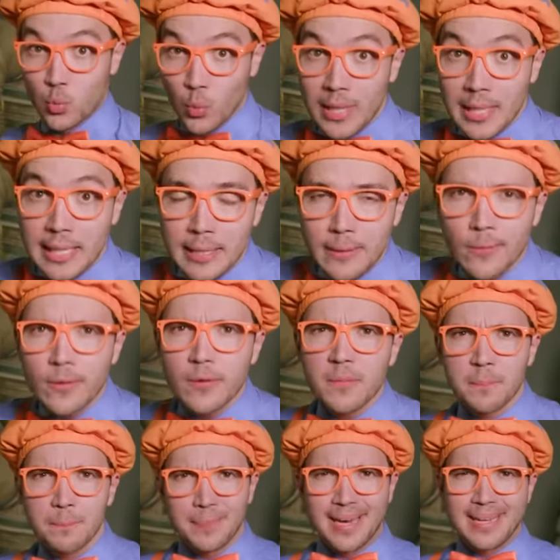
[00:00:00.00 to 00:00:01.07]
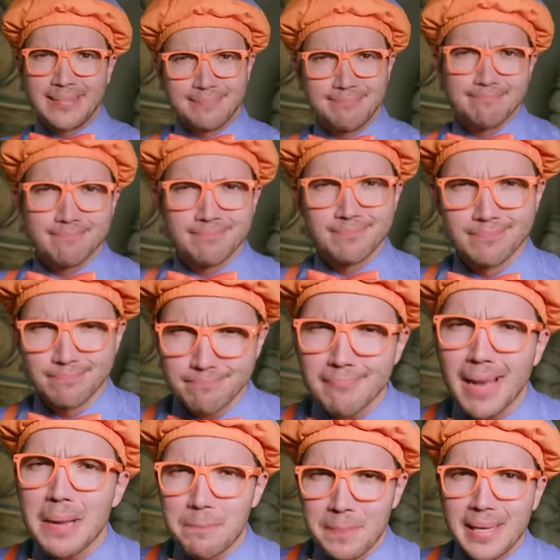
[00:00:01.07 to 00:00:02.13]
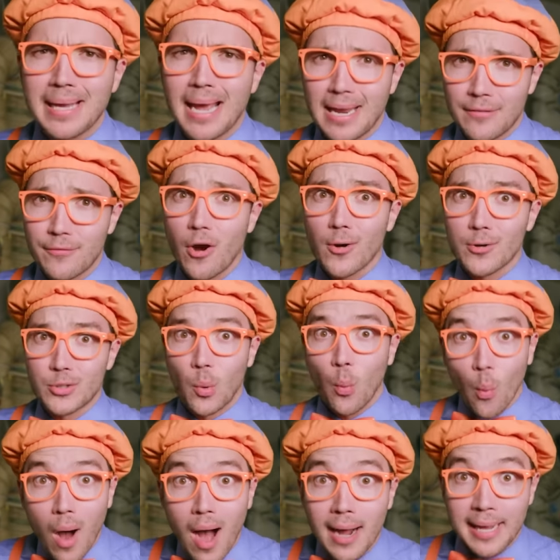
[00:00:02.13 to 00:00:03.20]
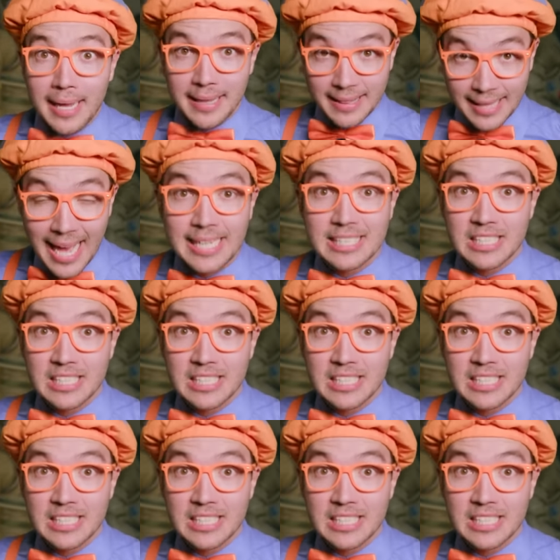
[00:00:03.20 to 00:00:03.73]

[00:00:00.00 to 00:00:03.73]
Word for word: really cool, but might be kind of hard to walk in that